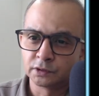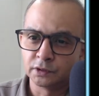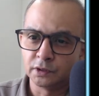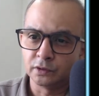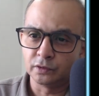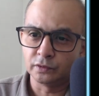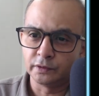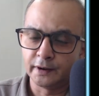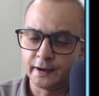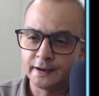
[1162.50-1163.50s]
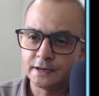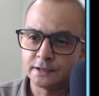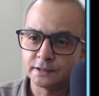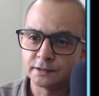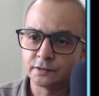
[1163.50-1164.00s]
Oh no,
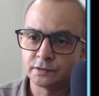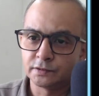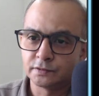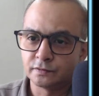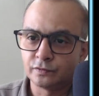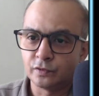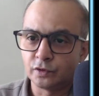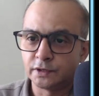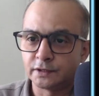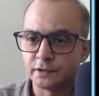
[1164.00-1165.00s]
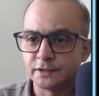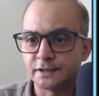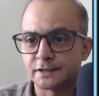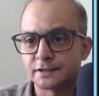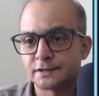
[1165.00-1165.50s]
9 4 is
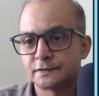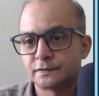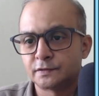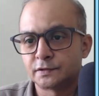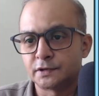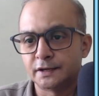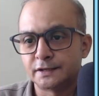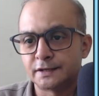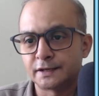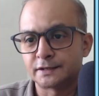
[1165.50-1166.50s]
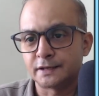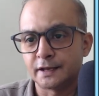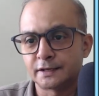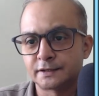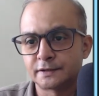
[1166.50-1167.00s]
36.
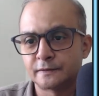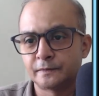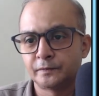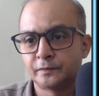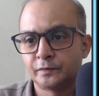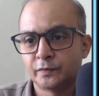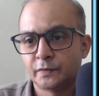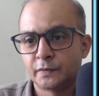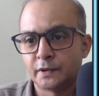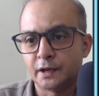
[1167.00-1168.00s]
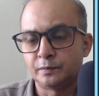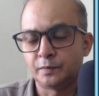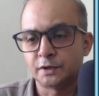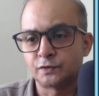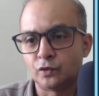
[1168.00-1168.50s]
36x and
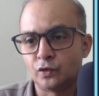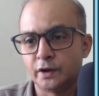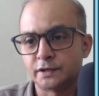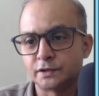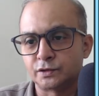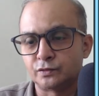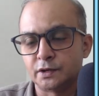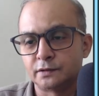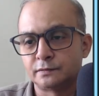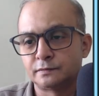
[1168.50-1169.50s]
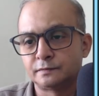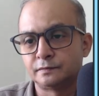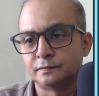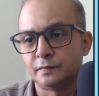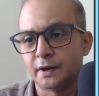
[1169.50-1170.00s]
plus 4x square
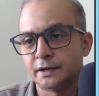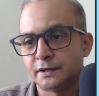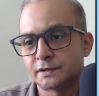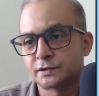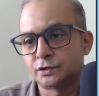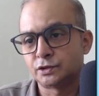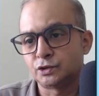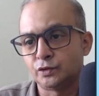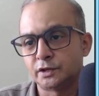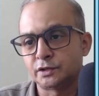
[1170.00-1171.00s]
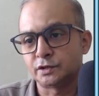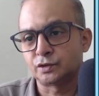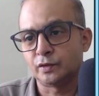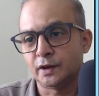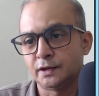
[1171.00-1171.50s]
minus 2x
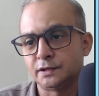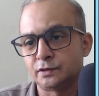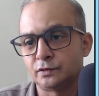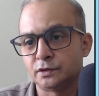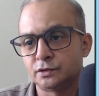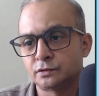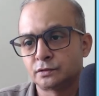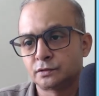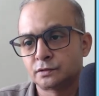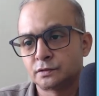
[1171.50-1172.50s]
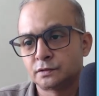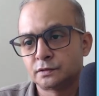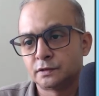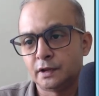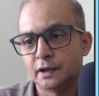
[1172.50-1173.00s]
square is equal to
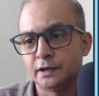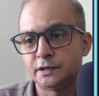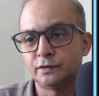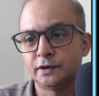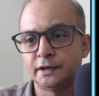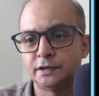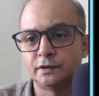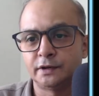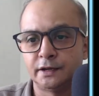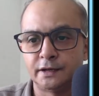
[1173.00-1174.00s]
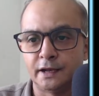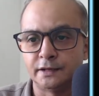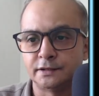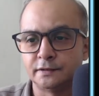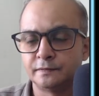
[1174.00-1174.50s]
81. 81 get cancelled.